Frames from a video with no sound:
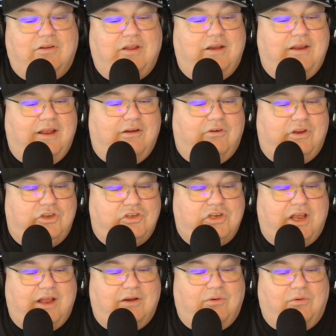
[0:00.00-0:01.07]
Canary
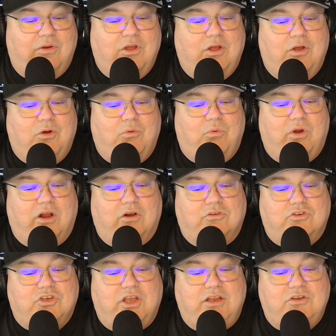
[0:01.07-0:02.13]
channel, where
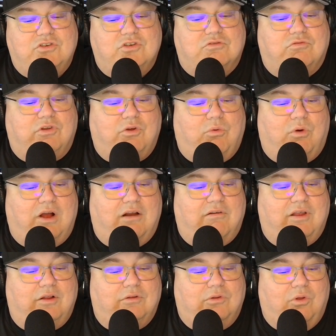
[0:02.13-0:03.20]
changes
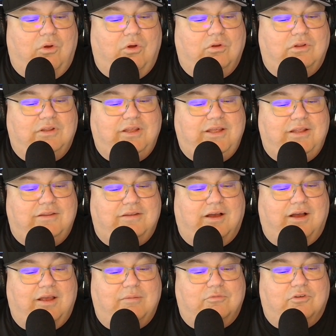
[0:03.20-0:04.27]
requiring long lead
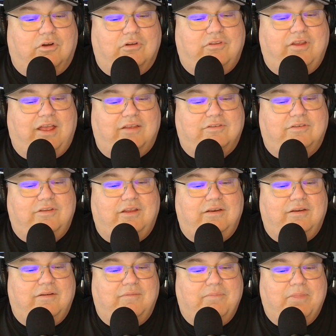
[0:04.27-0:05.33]
times are tested.
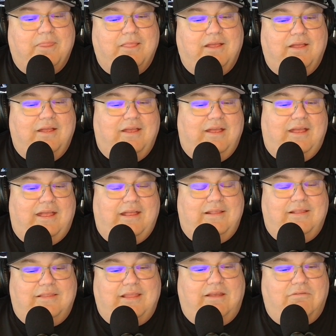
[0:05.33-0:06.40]

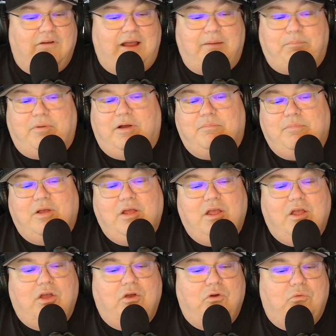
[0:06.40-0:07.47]
And they wrap up.
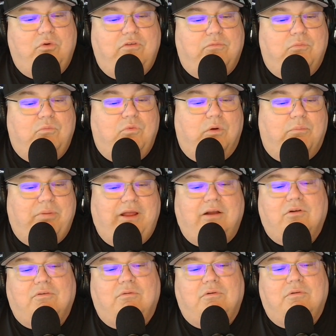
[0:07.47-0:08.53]
we are
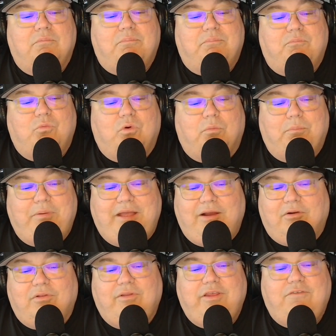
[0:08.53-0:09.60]
bare, we're
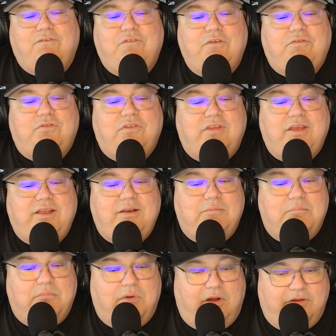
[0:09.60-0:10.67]
barely
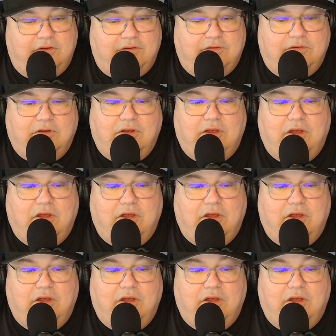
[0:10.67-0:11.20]
15 months